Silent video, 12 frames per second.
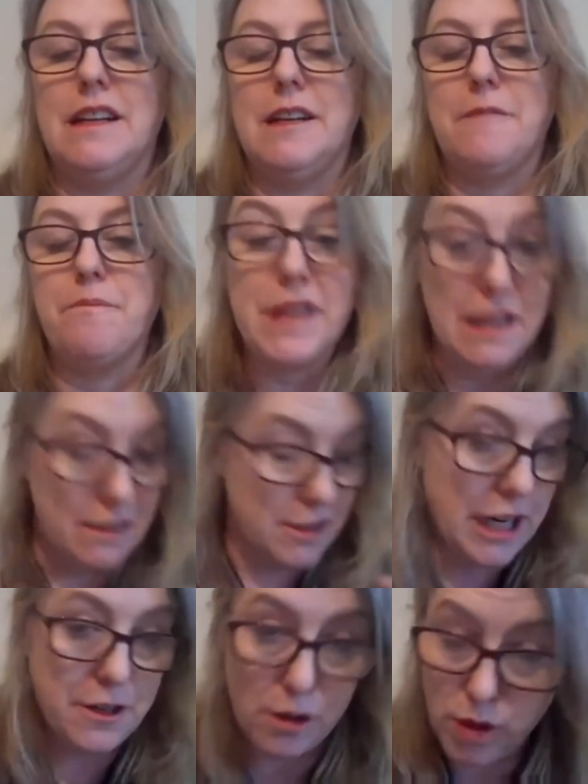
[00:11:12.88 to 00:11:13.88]
um,
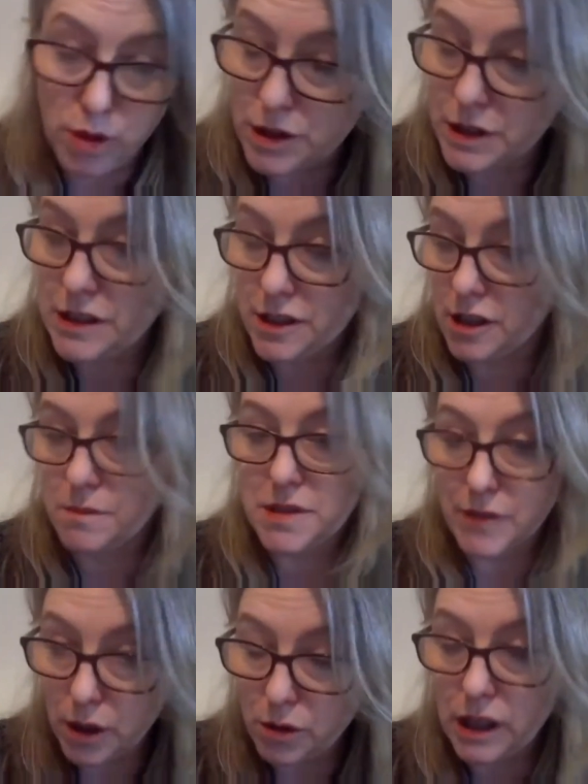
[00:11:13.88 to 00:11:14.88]
gender quotas in
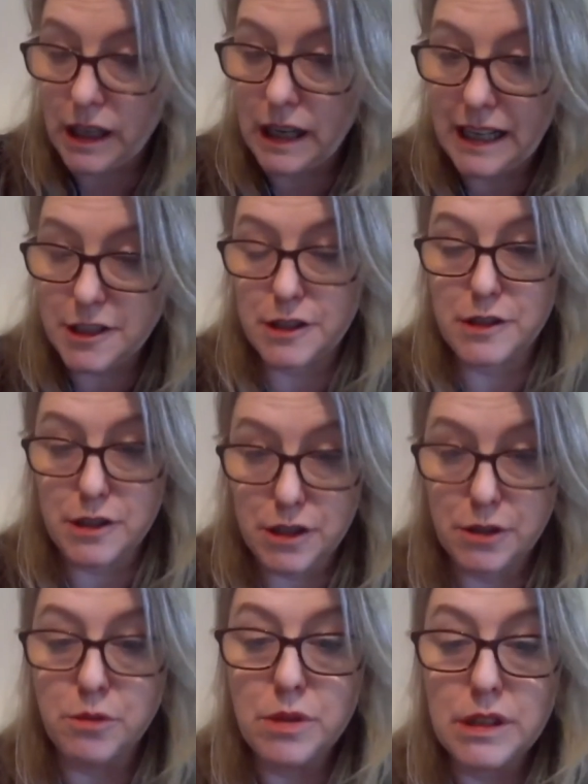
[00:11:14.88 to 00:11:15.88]
terms of local elections
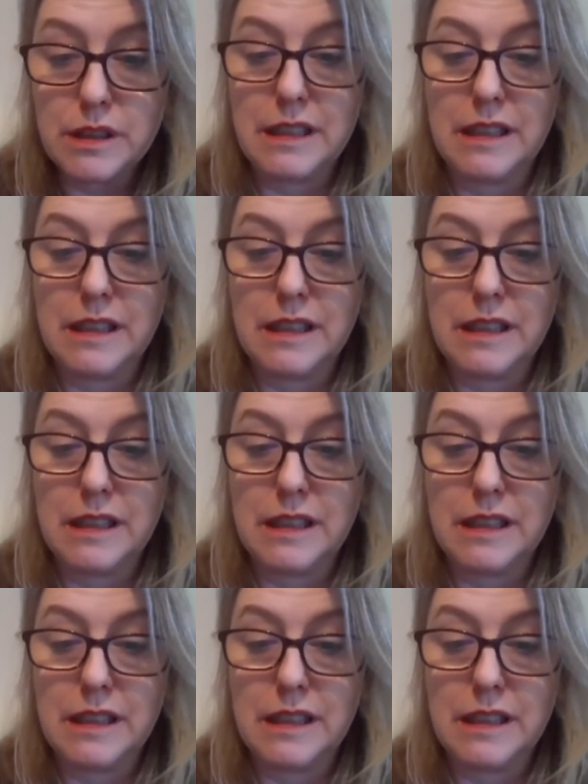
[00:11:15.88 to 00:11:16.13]
too.